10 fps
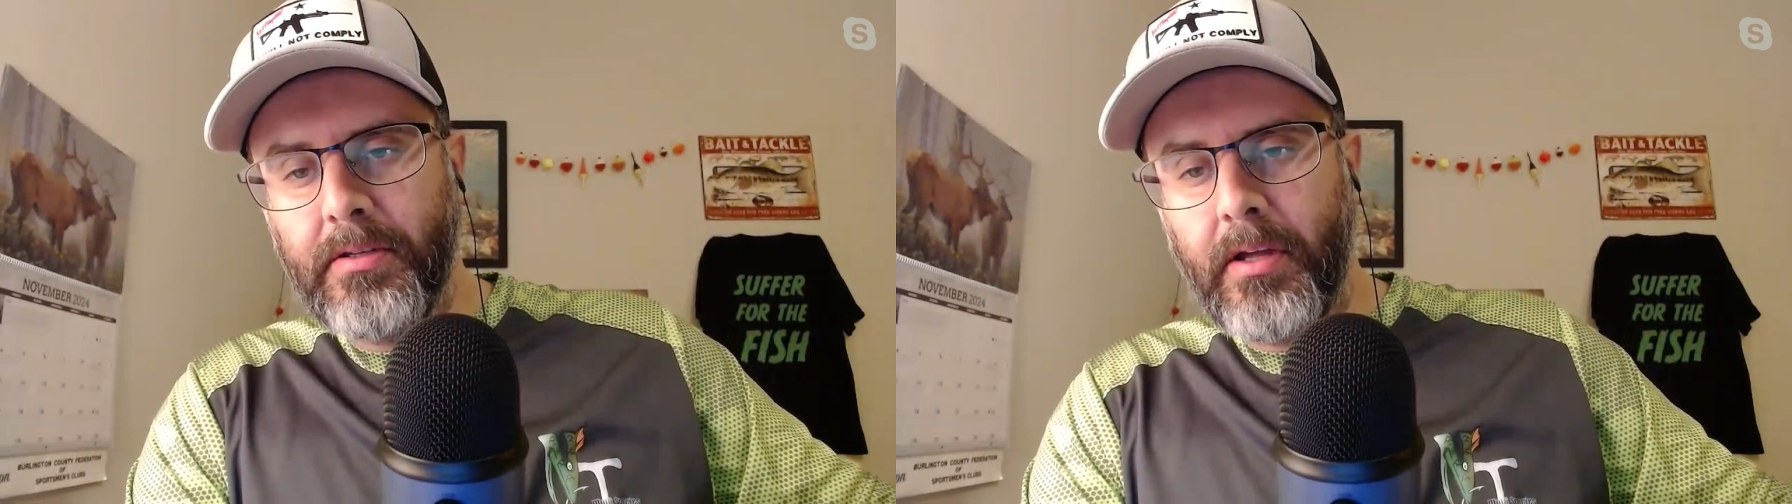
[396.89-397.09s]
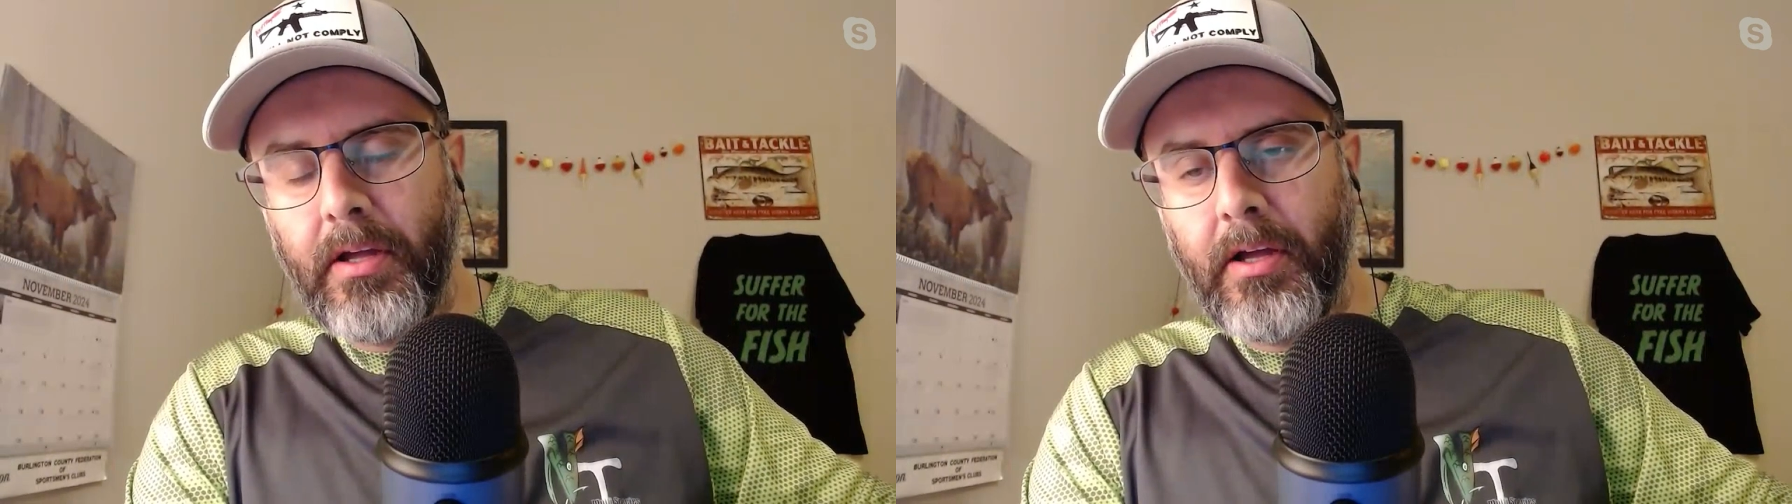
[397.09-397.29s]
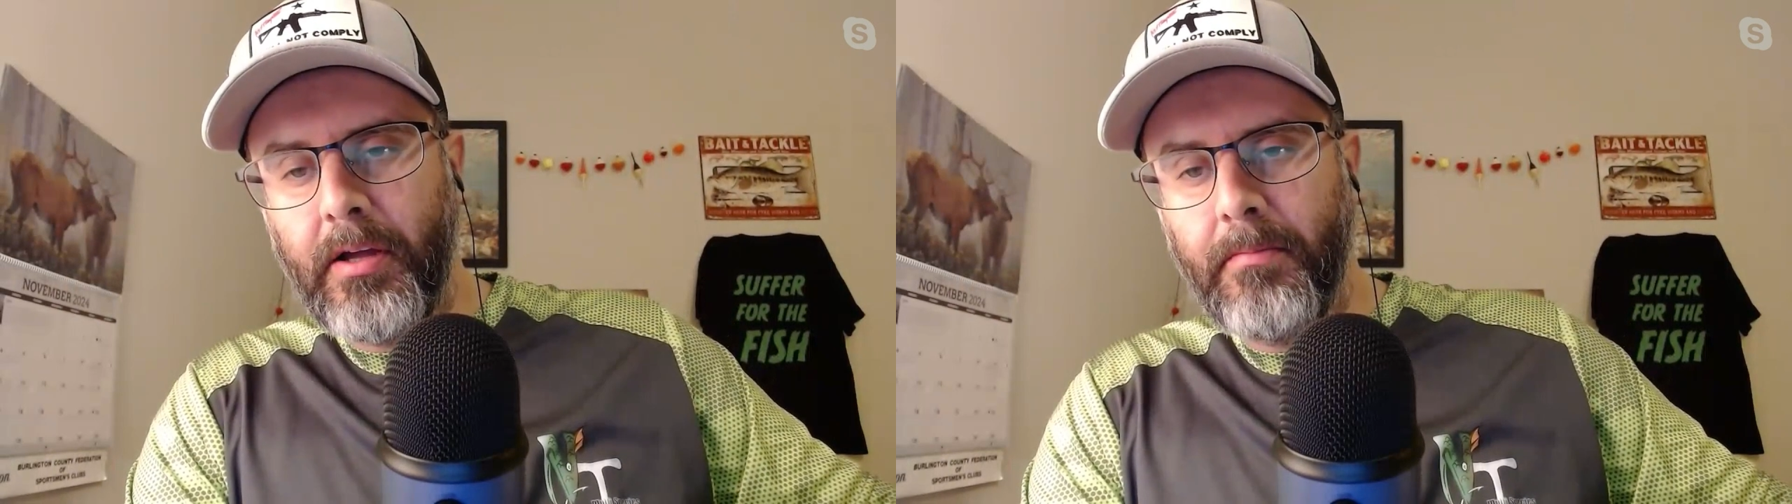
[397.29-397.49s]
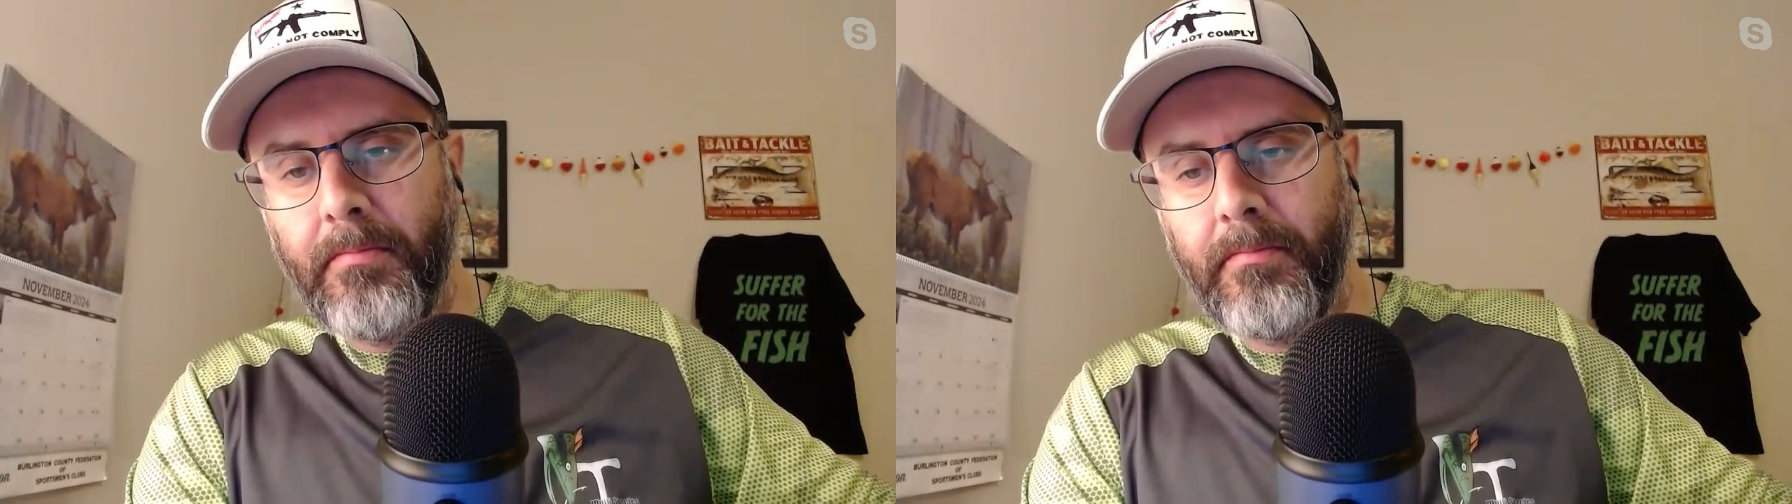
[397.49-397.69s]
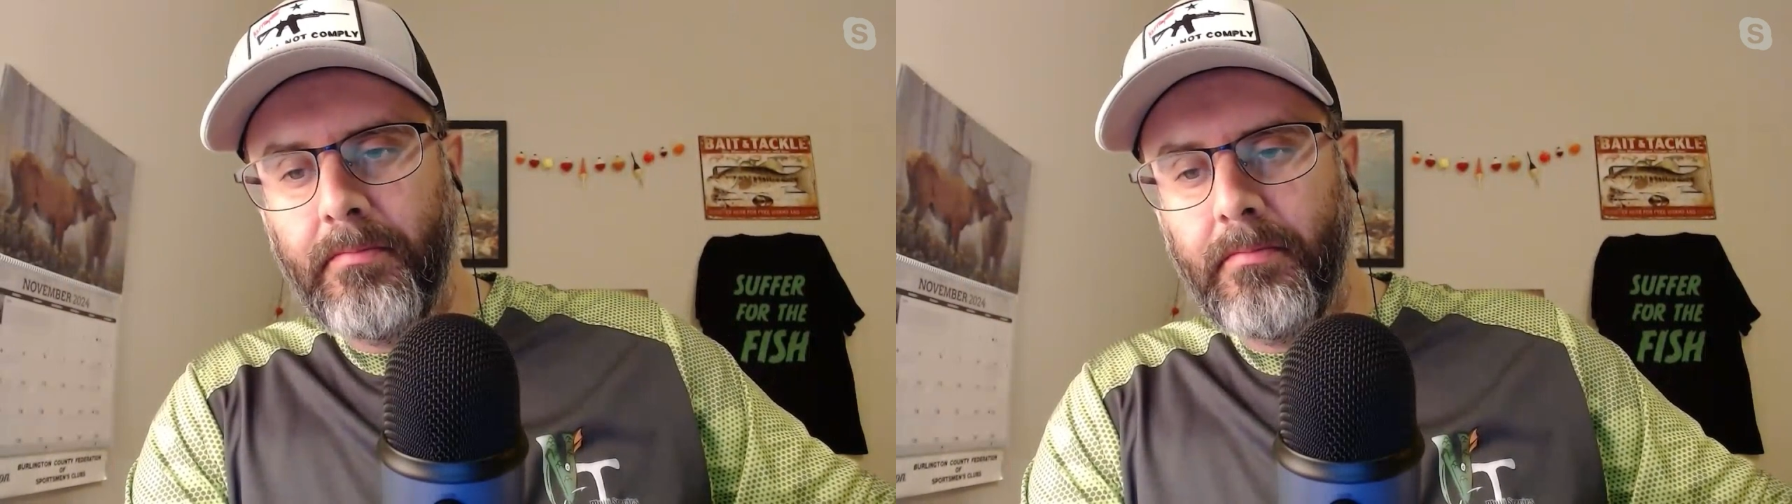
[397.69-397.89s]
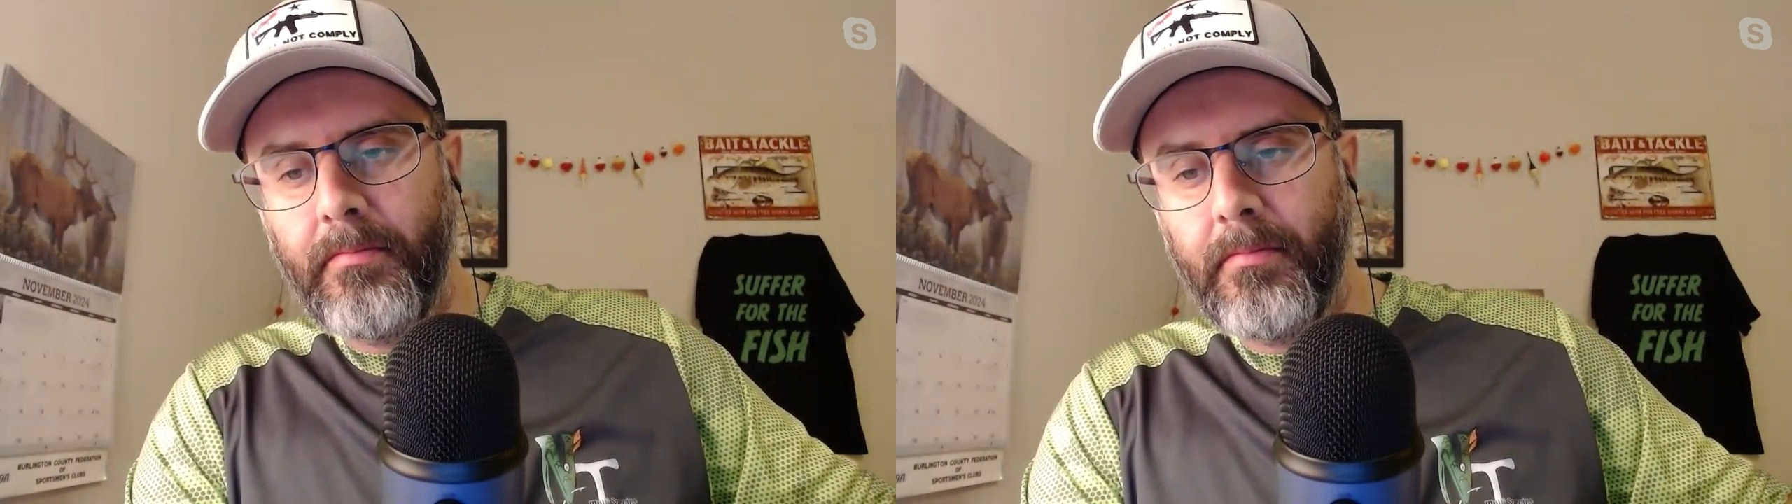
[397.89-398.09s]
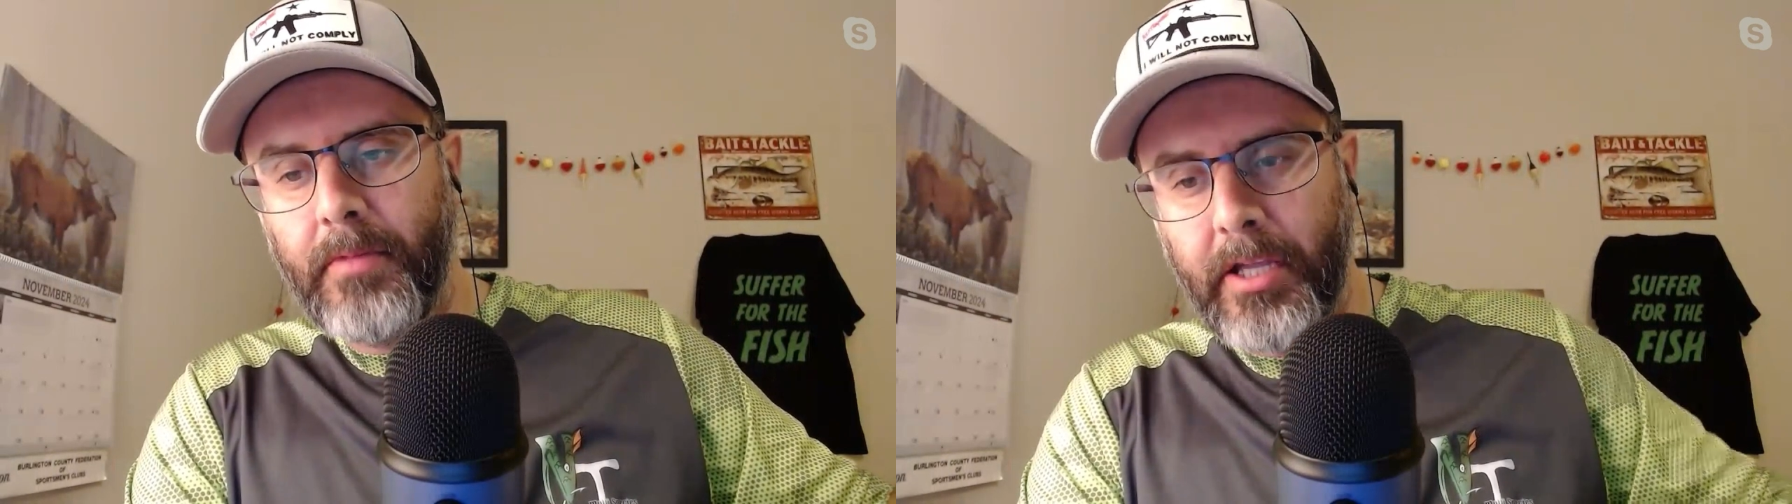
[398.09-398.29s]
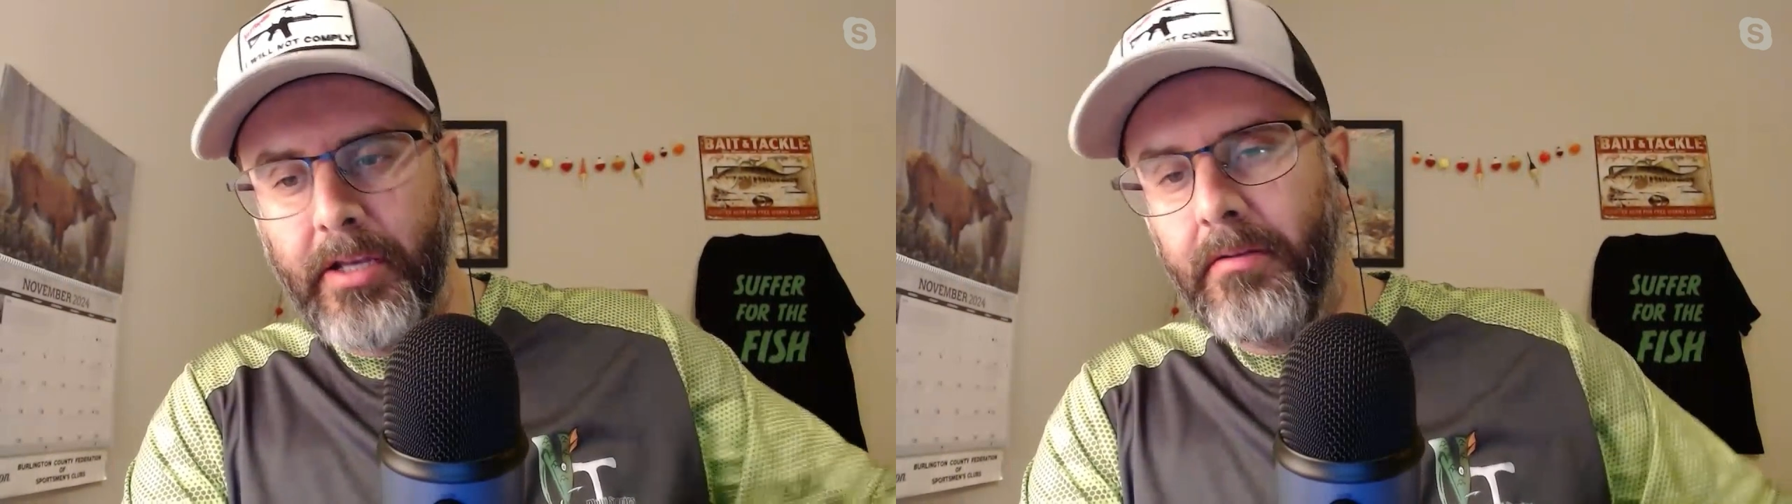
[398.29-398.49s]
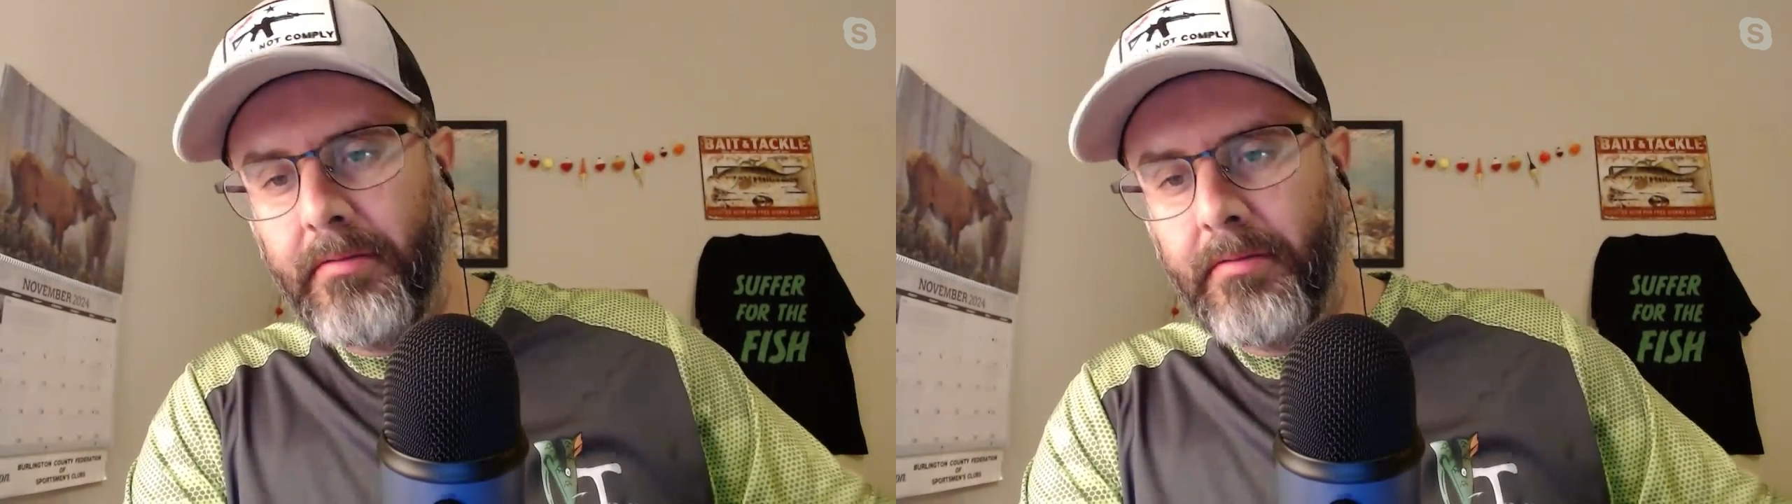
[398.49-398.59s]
and